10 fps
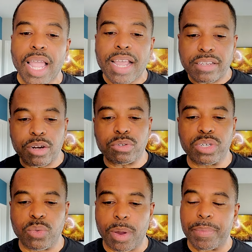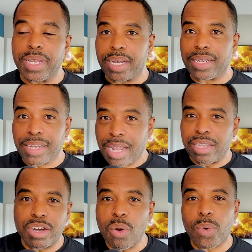as close as you want, because
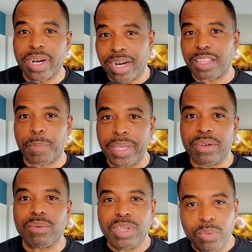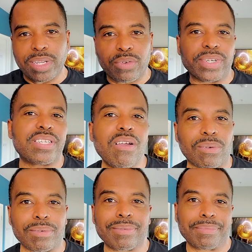you don't want another pill. You want the
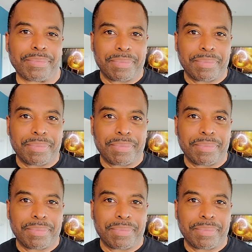result.